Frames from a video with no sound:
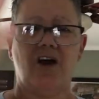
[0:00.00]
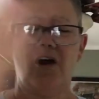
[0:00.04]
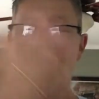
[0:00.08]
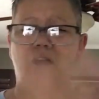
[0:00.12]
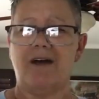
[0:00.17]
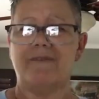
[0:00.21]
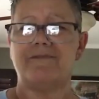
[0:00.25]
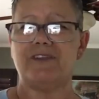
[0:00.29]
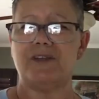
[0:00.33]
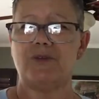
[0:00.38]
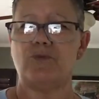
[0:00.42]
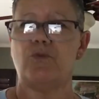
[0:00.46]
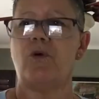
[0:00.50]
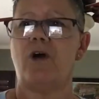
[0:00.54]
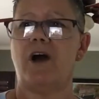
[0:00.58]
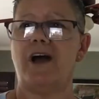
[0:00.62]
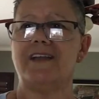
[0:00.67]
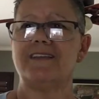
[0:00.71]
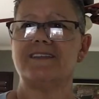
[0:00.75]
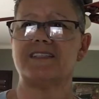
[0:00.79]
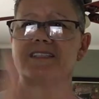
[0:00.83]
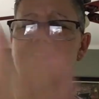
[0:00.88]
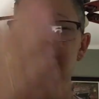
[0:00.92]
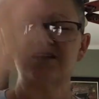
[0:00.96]
Harvey
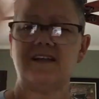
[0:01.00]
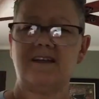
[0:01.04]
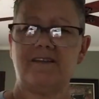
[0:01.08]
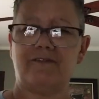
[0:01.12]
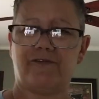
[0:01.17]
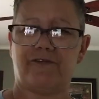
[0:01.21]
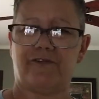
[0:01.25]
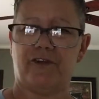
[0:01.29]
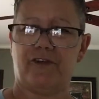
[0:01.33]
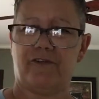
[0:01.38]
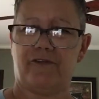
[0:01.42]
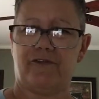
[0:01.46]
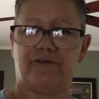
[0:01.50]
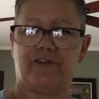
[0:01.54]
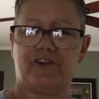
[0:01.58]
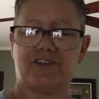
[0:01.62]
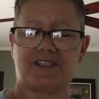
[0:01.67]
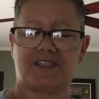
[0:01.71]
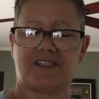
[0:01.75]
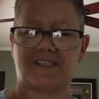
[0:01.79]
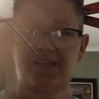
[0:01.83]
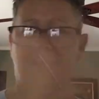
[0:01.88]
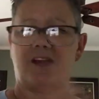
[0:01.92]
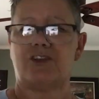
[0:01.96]
Weinstein for
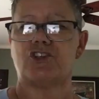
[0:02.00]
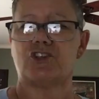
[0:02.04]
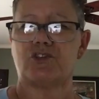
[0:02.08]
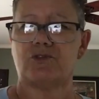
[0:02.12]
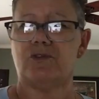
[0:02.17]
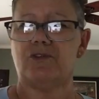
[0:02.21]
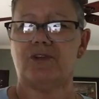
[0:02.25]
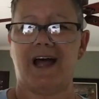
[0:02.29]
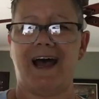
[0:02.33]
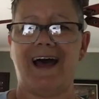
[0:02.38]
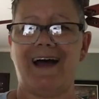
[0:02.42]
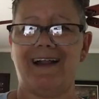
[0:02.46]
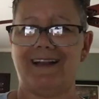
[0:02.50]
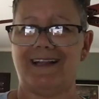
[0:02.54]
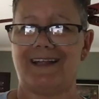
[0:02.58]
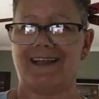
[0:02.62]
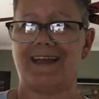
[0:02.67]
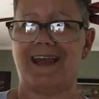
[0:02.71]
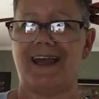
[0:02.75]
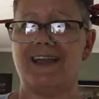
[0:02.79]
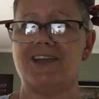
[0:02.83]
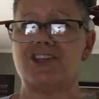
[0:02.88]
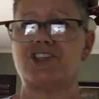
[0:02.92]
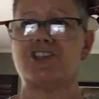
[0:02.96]
sexual
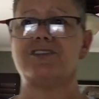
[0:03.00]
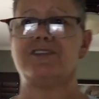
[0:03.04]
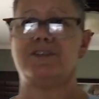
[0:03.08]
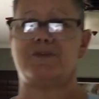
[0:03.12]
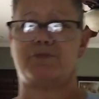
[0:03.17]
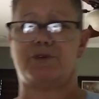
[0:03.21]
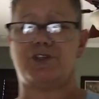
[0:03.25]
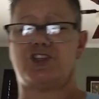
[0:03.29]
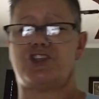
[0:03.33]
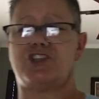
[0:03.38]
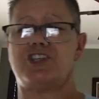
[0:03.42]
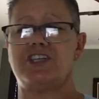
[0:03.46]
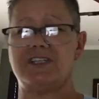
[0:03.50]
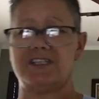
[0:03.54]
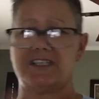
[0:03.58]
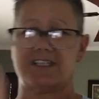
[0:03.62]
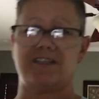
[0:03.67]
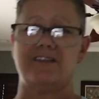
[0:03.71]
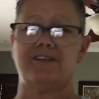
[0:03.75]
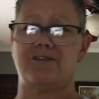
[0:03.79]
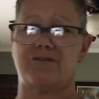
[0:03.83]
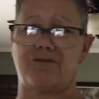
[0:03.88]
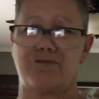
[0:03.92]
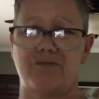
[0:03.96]
allegations, but she's
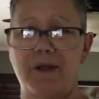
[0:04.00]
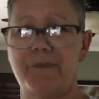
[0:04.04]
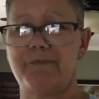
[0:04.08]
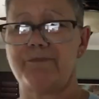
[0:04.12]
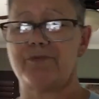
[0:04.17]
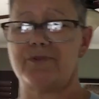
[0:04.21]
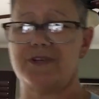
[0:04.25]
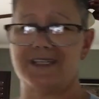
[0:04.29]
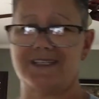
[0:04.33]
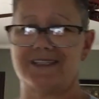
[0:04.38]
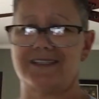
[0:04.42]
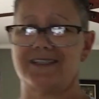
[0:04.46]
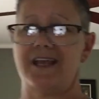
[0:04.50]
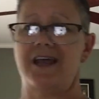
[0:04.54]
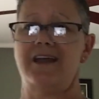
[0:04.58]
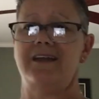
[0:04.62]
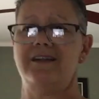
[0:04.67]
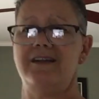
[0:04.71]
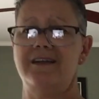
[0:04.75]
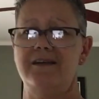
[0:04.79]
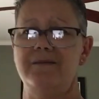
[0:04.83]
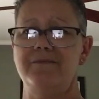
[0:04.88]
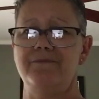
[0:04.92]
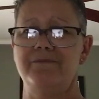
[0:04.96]
going to
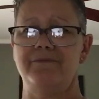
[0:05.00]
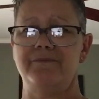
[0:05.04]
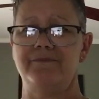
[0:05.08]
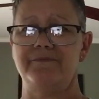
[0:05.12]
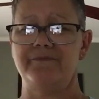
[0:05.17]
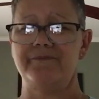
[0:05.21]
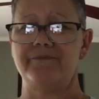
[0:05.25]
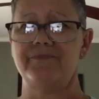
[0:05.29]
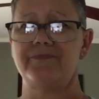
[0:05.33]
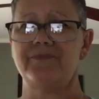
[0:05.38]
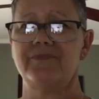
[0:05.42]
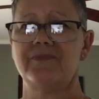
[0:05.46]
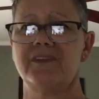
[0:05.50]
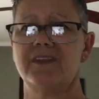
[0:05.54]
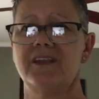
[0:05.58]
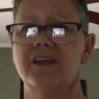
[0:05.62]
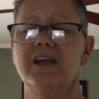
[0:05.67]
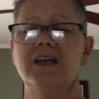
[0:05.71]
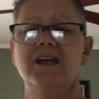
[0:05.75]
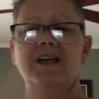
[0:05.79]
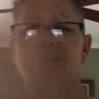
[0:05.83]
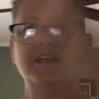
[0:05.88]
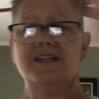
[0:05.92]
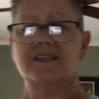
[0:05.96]
represent him?
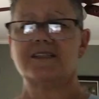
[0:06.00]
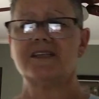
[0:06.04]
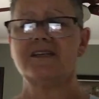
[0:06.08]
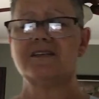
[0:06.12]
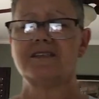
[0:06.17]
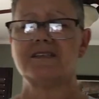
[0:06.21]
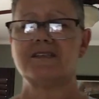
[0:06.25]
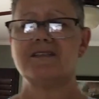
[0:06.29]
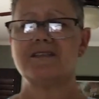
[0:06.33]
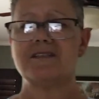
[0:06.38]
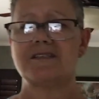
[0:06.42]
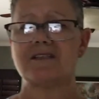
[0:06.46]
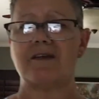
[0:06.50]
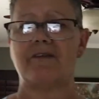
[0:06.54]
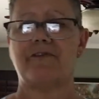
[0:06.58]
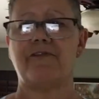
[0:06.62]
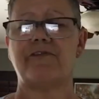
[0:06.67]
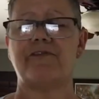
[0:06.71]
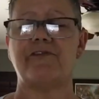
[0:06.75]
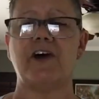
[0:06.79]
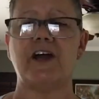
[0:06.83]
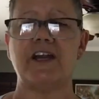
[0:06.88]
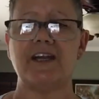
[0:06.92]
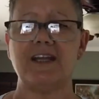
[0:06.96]
This is the
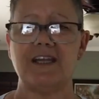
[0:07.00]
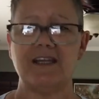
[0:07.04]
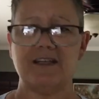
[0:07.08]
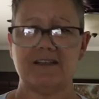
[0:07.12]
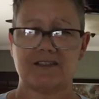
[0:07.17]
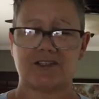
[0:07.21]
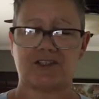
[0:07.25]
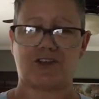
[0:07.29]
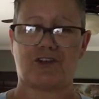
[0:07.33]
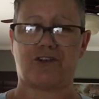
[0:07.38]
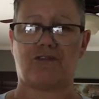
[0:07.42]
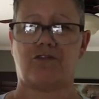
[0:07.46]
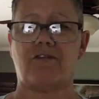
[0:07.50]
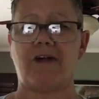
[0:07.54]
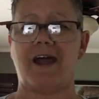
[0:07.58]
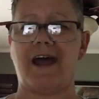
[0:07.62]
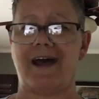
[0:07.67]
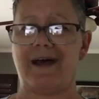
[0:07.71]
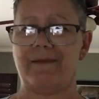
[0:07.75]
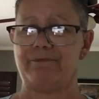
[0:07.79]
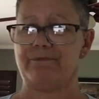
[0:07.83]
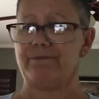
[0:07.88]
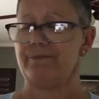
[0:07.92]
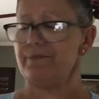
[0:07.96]
funniest
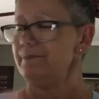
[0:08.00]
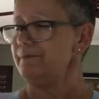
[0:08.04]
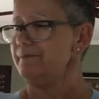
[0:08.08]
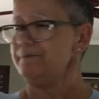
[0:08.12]
crap